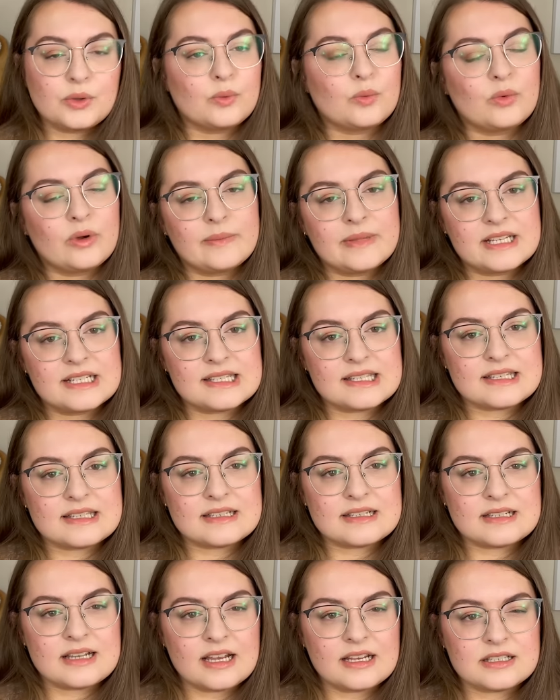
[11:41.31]
women's
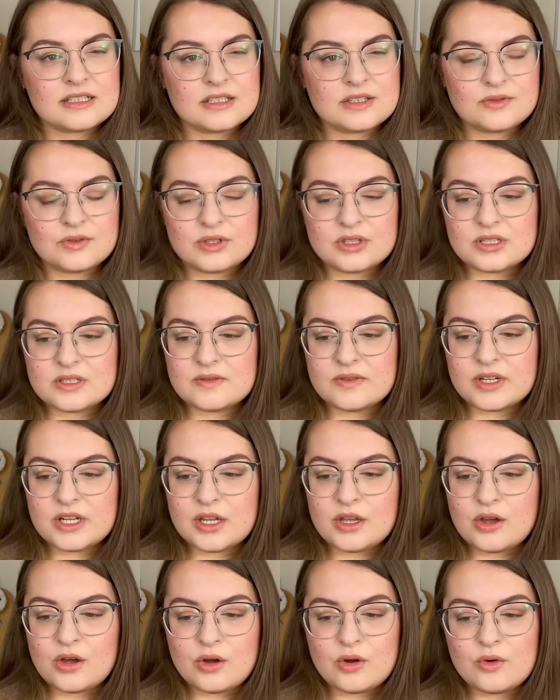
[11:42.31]
sizes for this
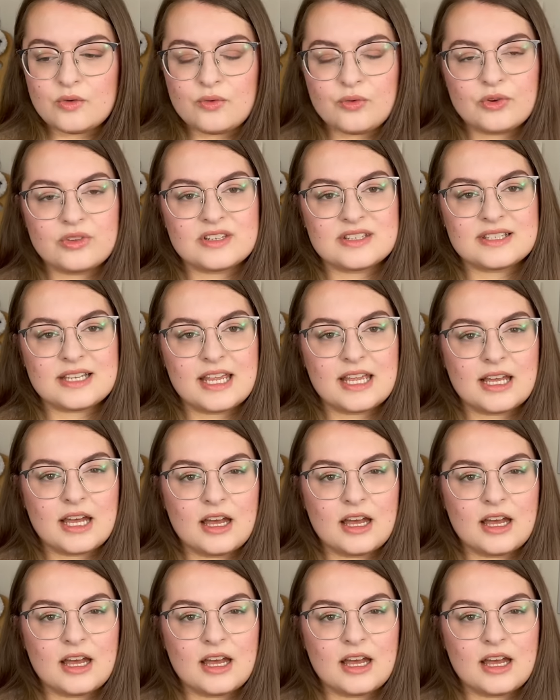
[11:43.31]
video for the sake